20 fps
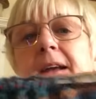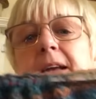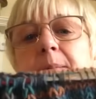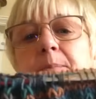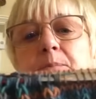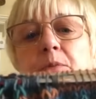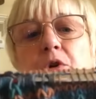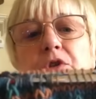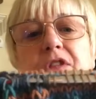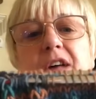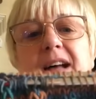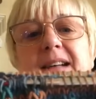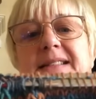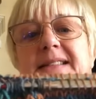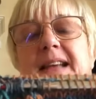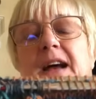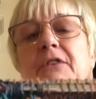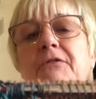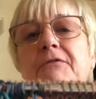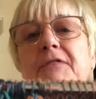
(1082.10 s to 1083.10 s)
But that's
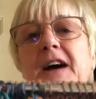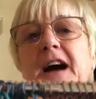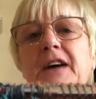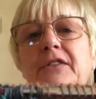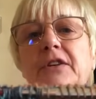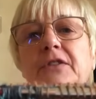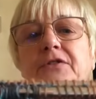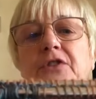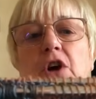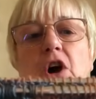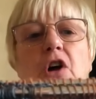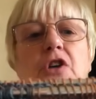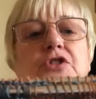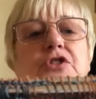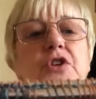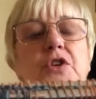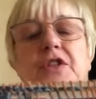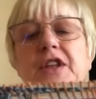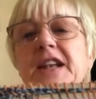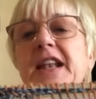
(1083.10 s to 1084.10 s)
how far I've got.
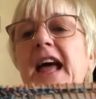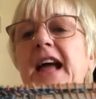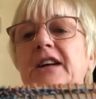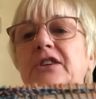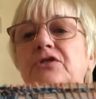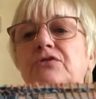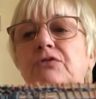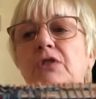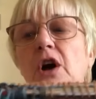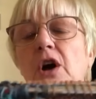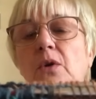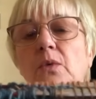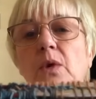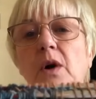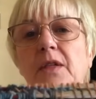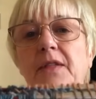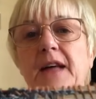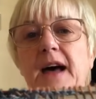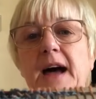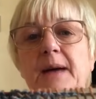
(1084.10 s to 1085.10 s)
So the next row
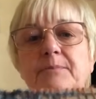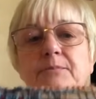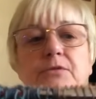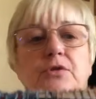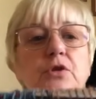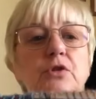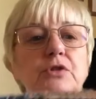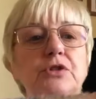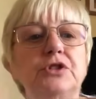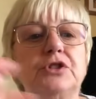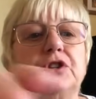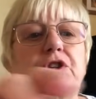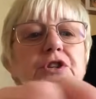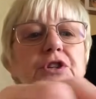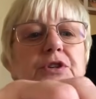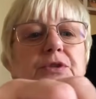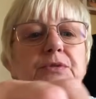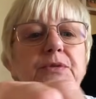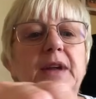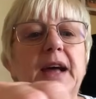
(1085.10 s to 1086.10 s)
that I'm going to
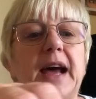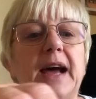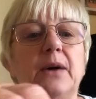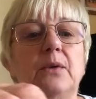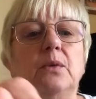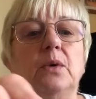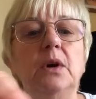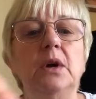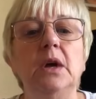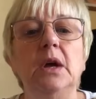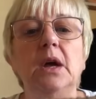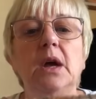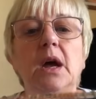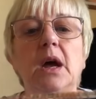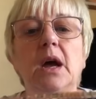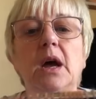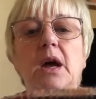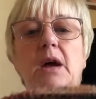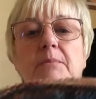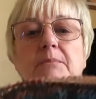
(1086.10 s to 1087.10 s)
do now,
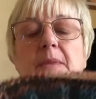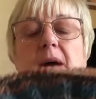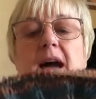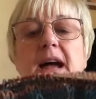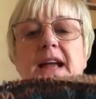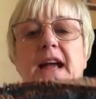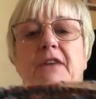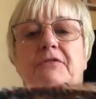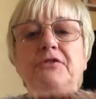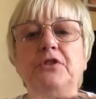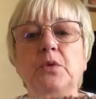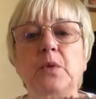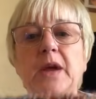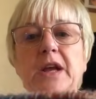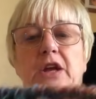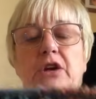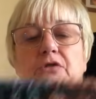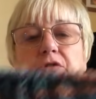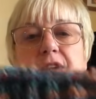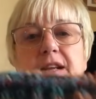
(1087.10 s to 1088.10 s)
I have to
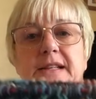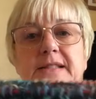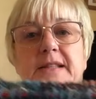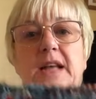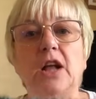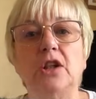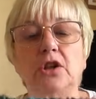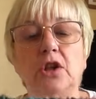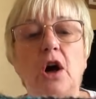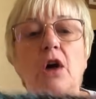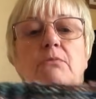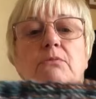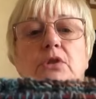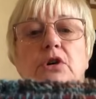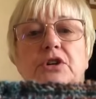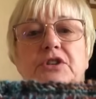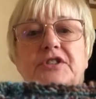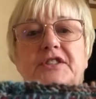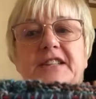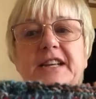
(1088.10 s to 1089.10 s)
increase a lot
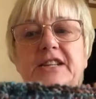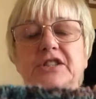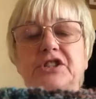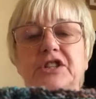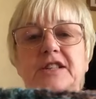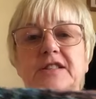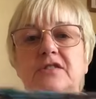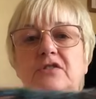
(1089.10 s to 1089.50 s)
more stitches.